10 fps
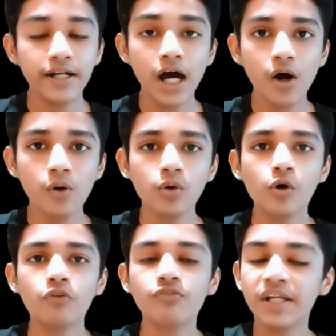Now
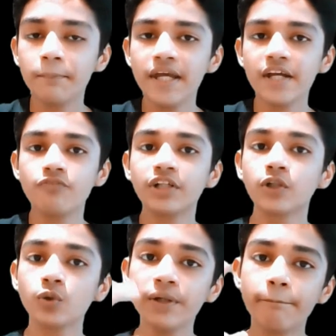we remain with
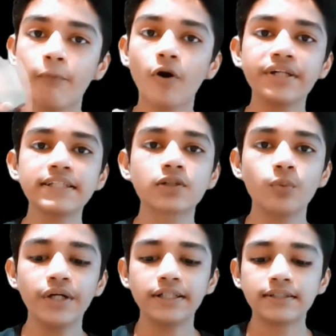two important
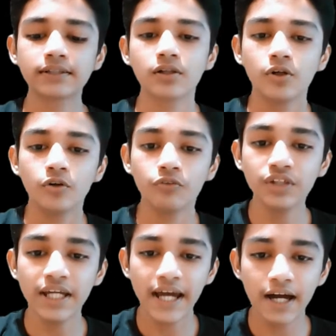squares.
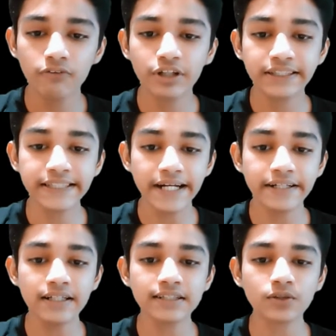We have the
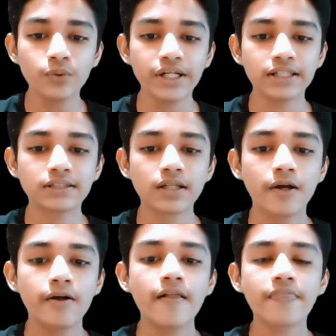central squares,
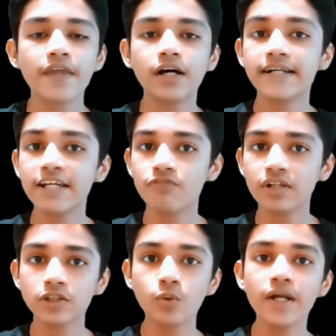the
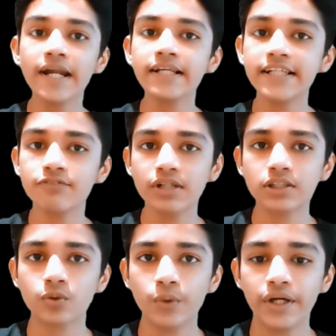D1 square and
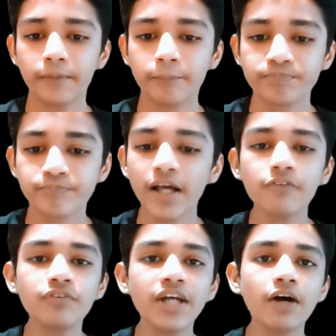E1 square,
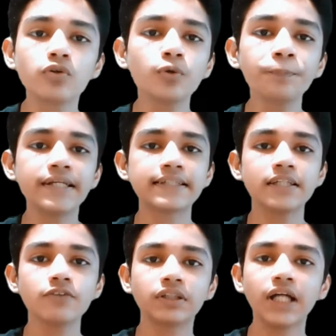and we have two
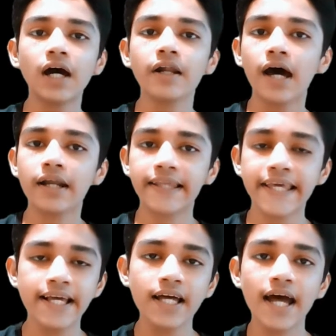pieces which are our
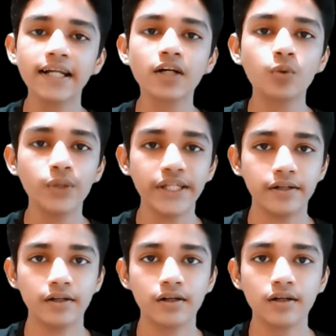king and our queen.
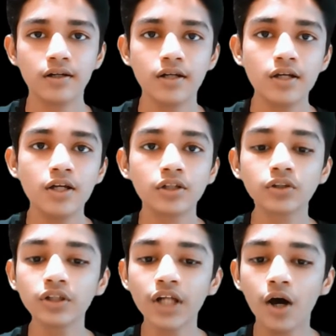
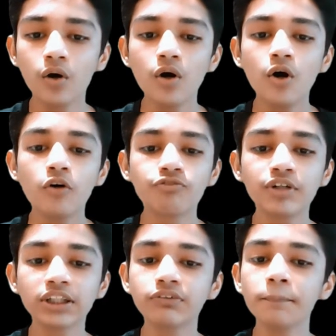So now
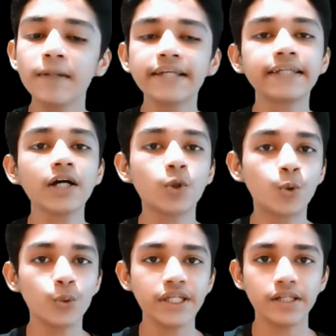first we'll place our
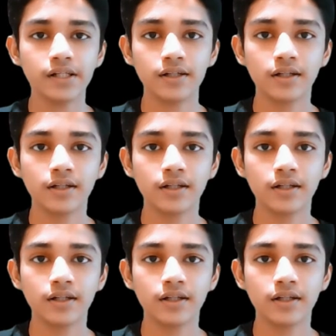queen.